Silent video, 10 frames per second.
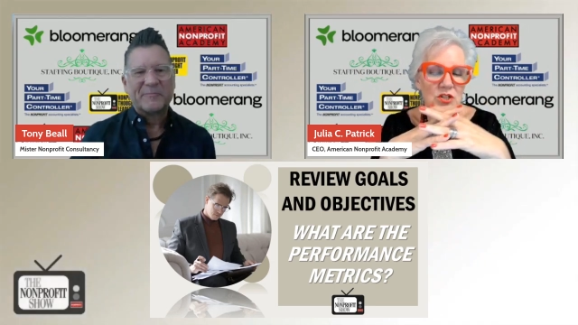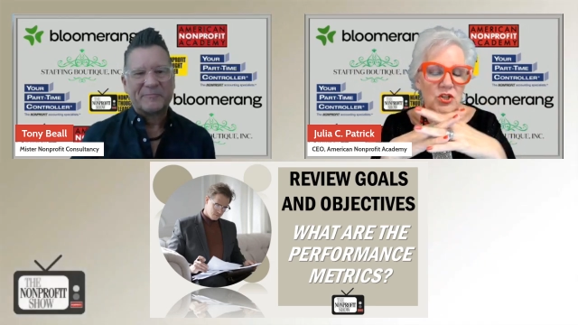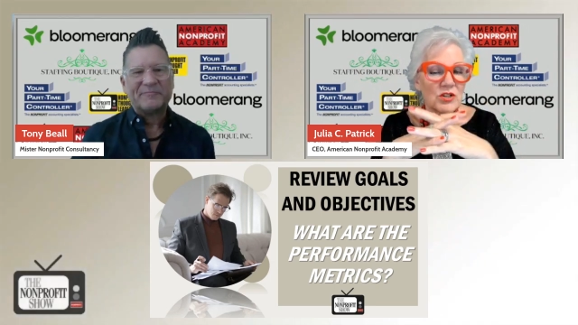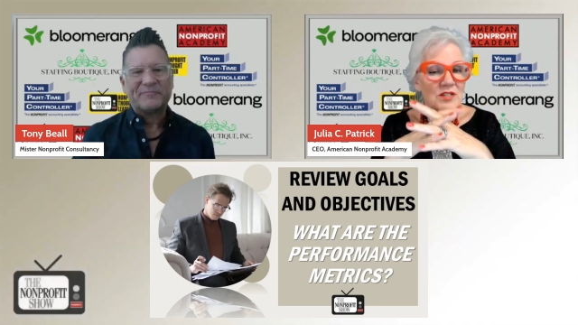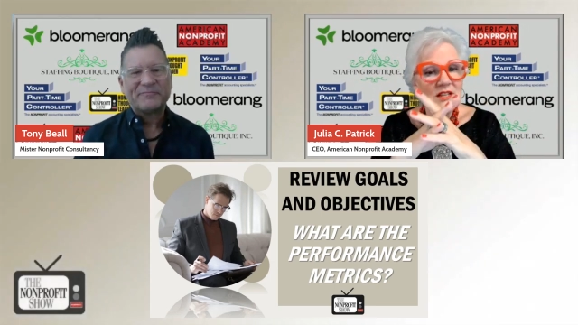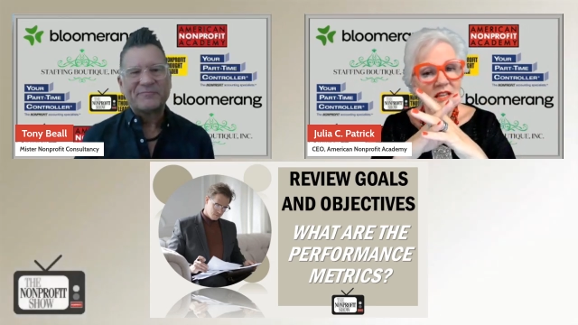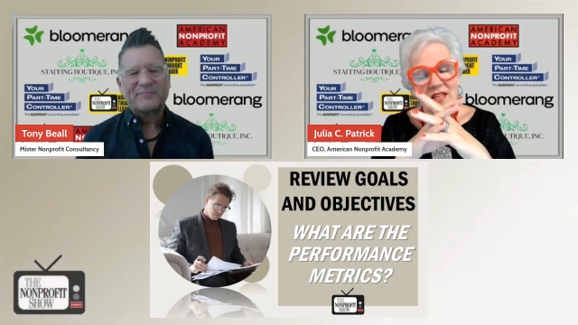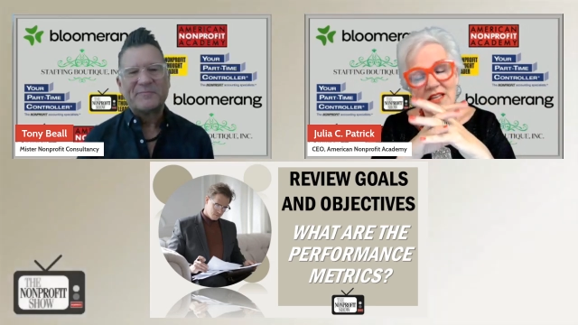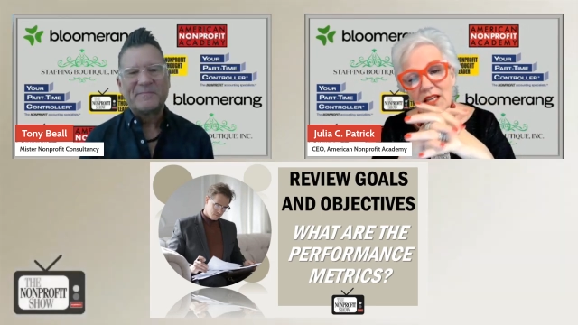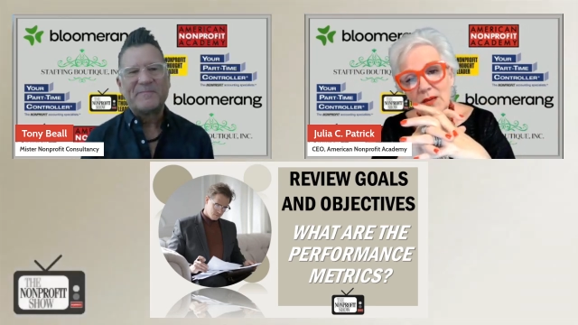Speaker 1: And you could say the
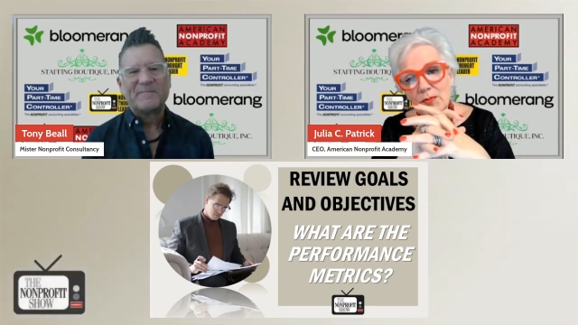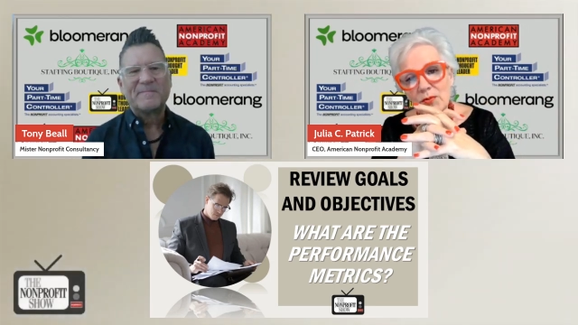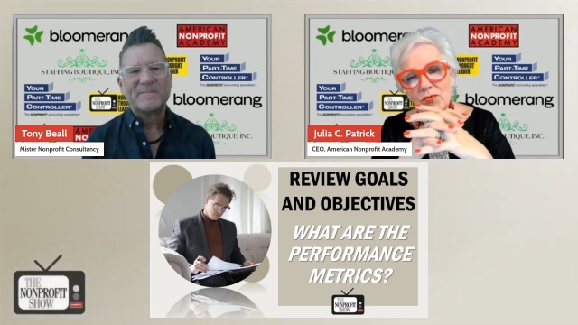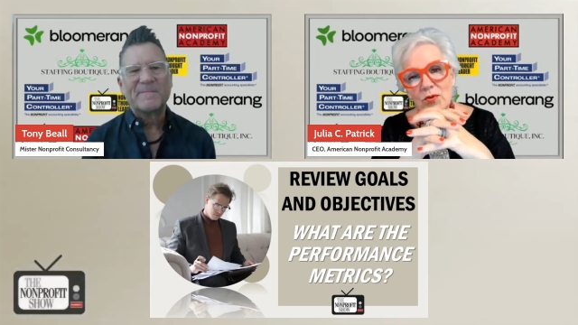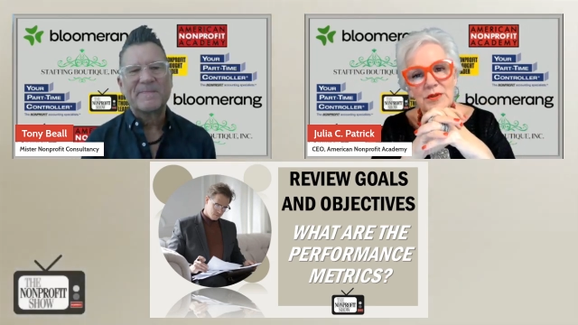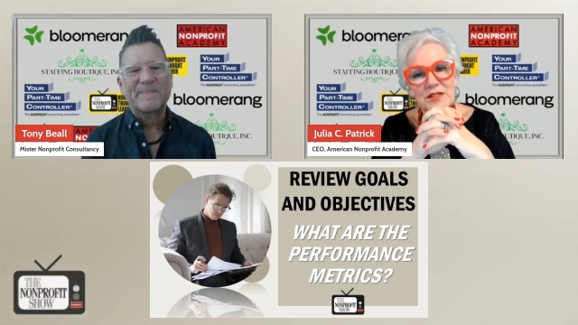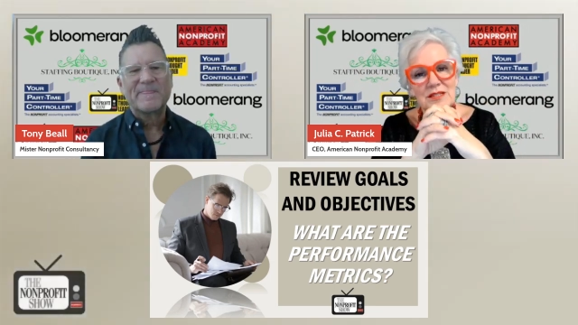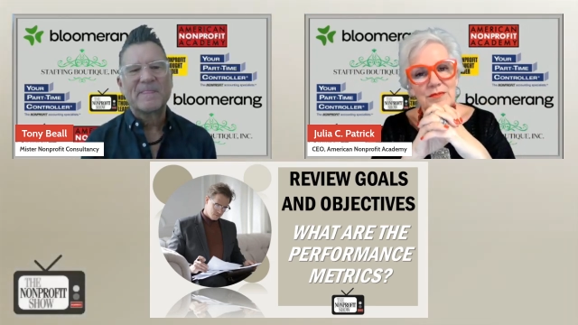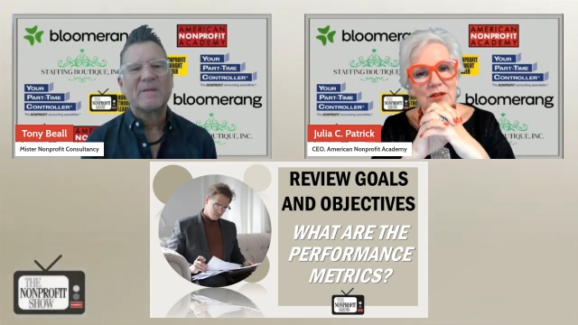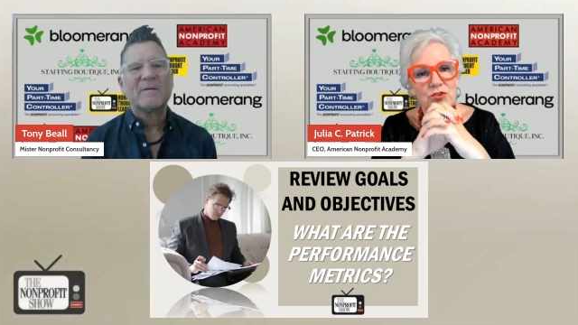key
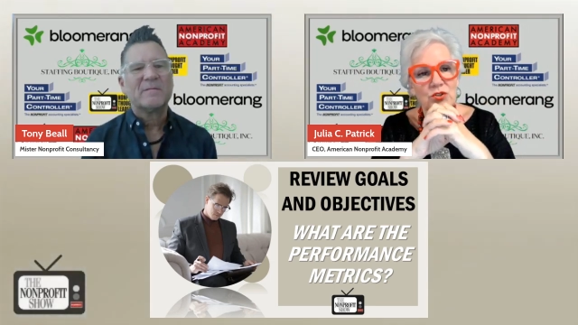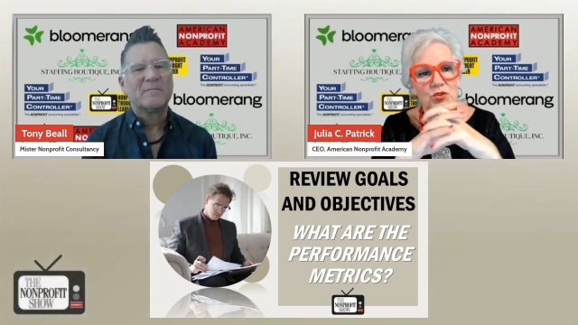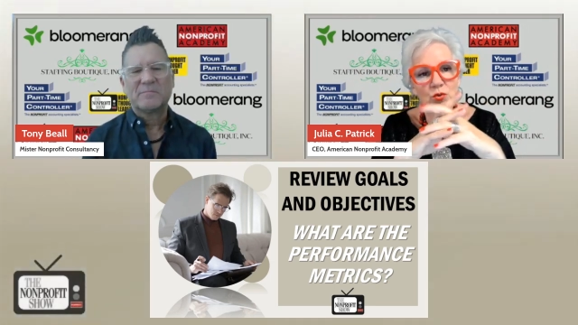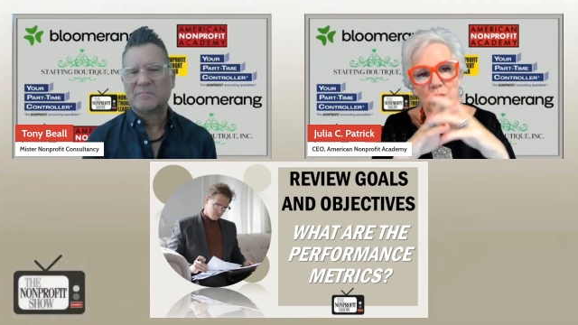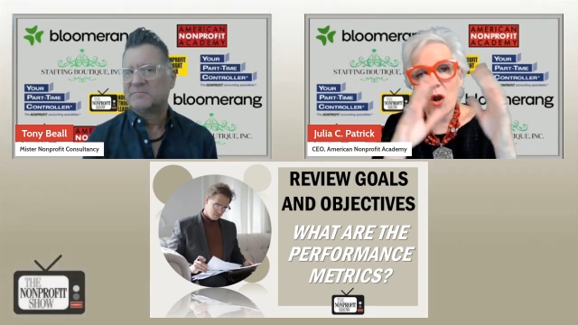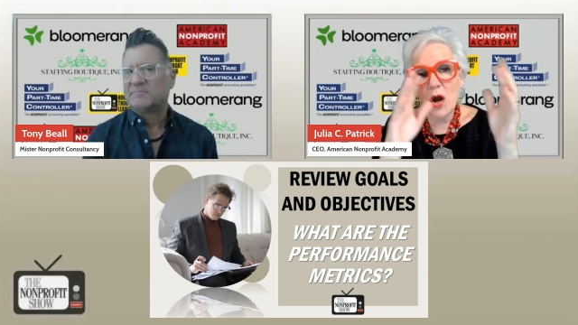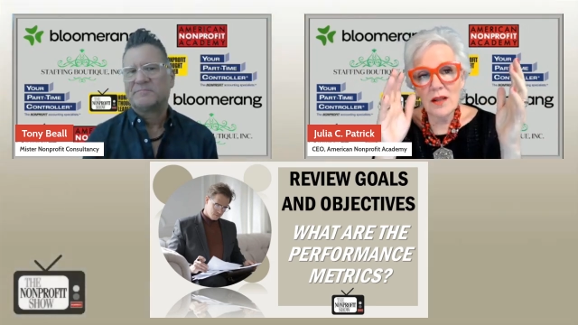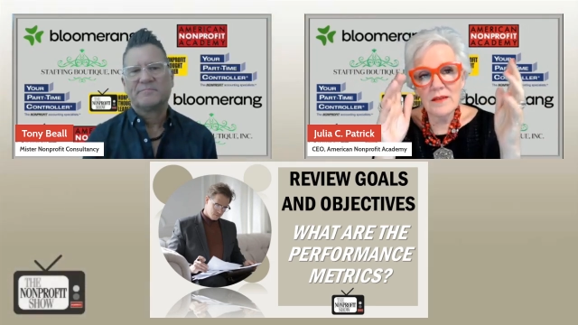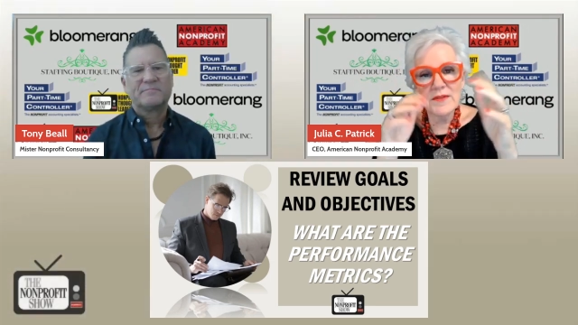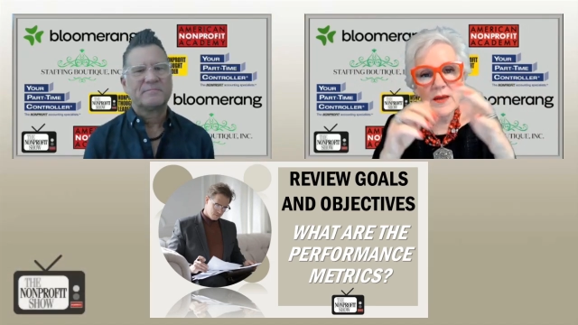performance metrics or
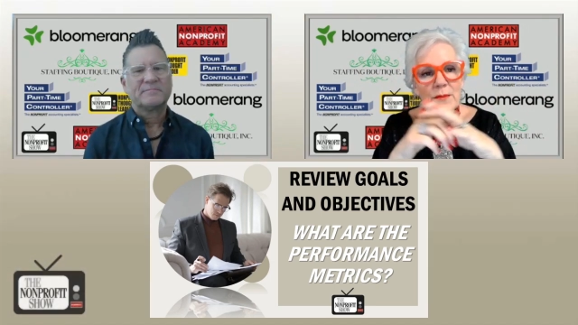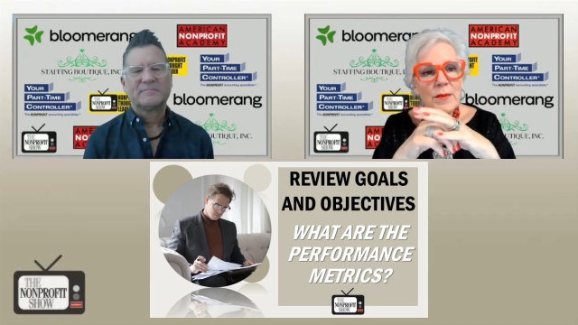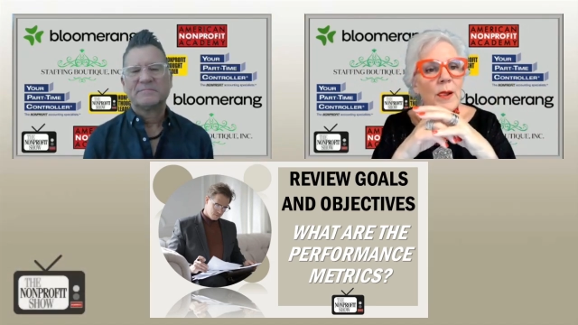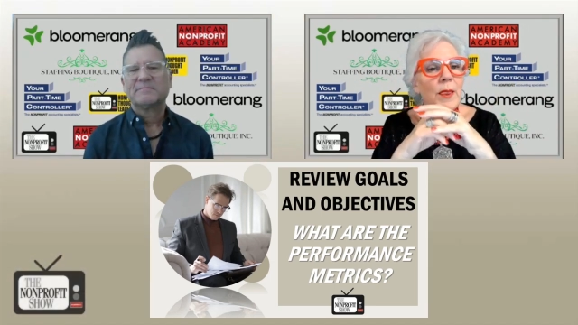all of them.